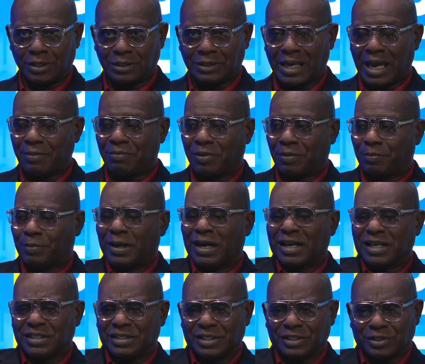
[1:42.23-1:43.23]
type of
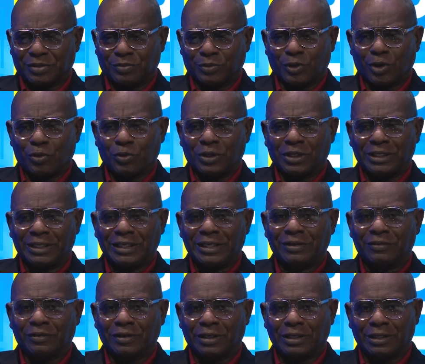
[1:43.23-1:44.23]
party system don't really
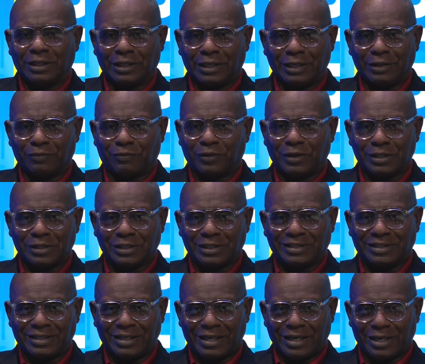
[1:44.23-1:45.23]
influence
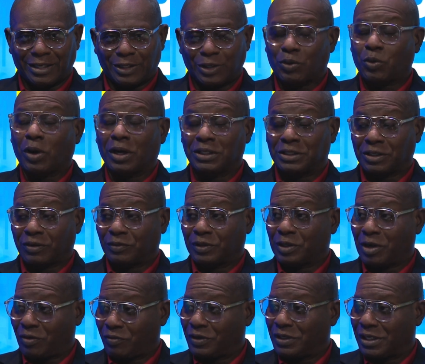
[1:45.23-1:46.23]
the quality of the
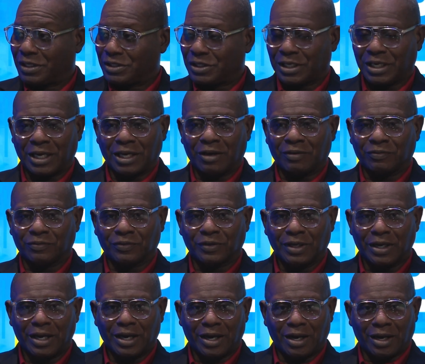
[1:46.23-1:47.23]
governance. You can have
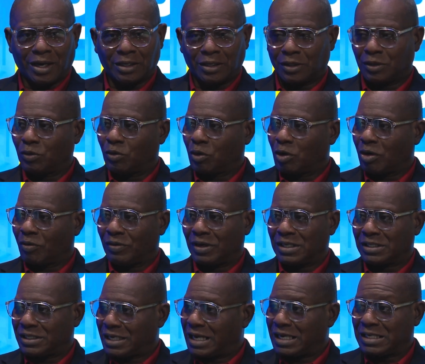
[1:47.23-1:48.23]
high or low
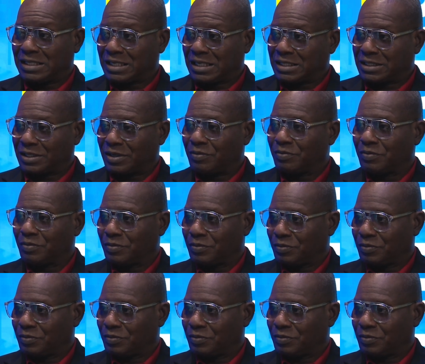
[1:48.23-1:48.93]
governance any system.